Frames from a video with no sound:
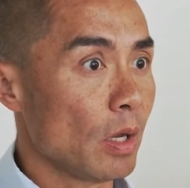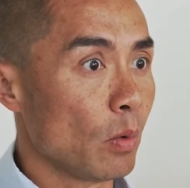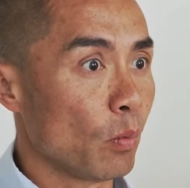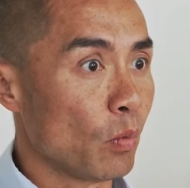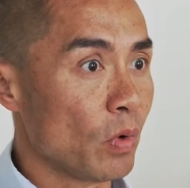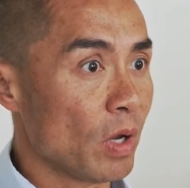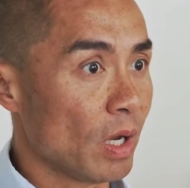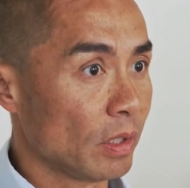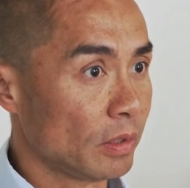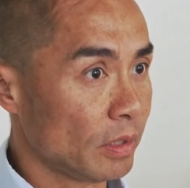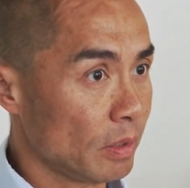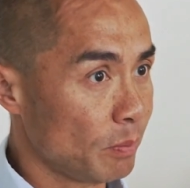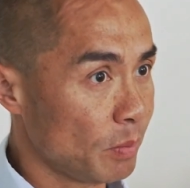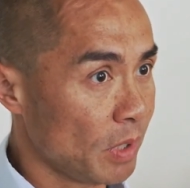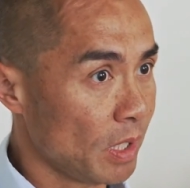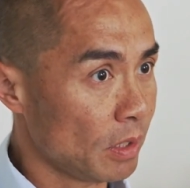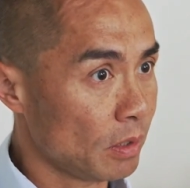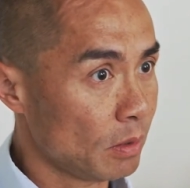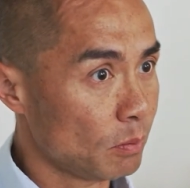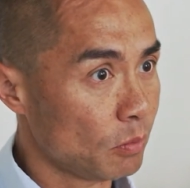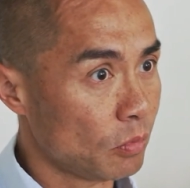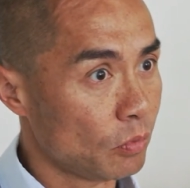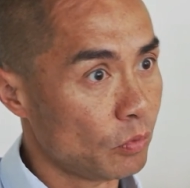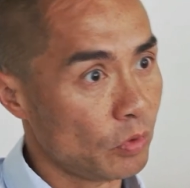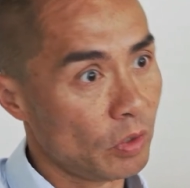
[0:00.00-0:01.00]
We are
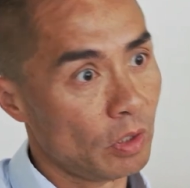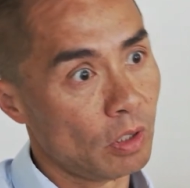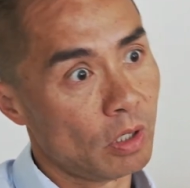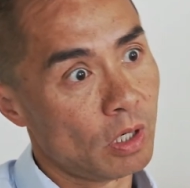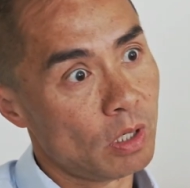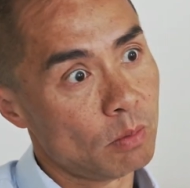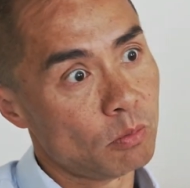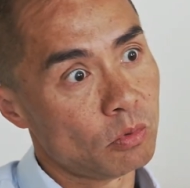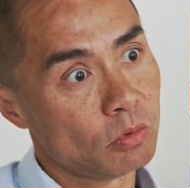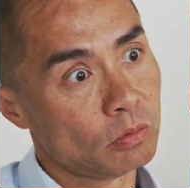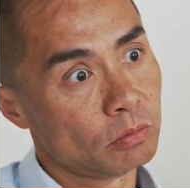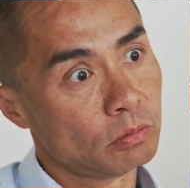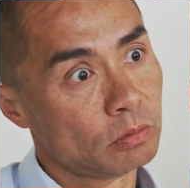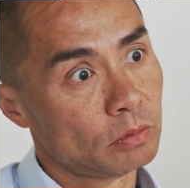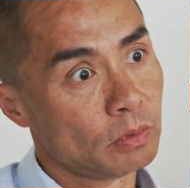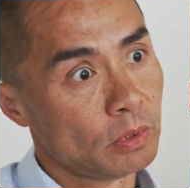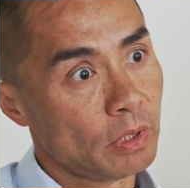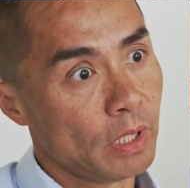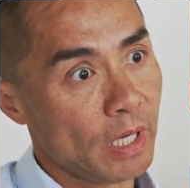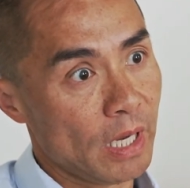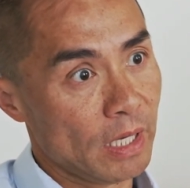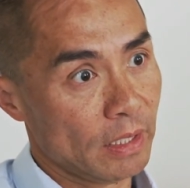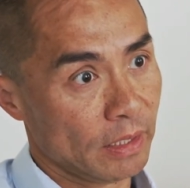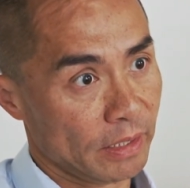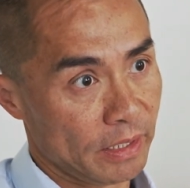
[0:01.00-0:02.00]
dependable, reliable,
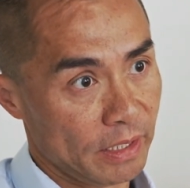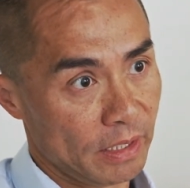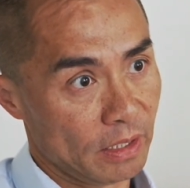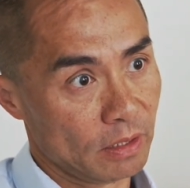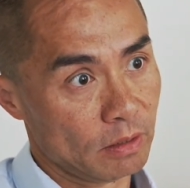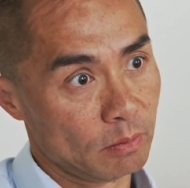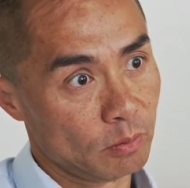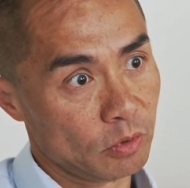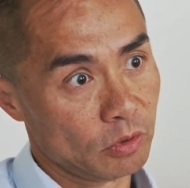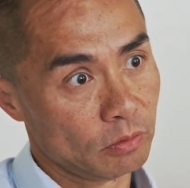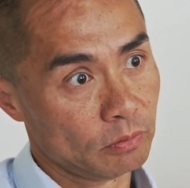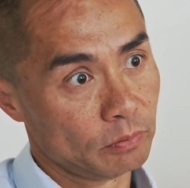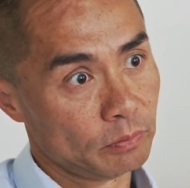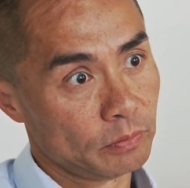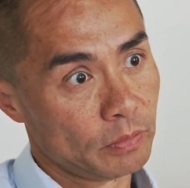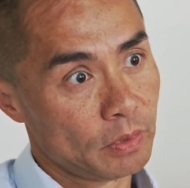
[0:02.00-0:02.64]
and accountable,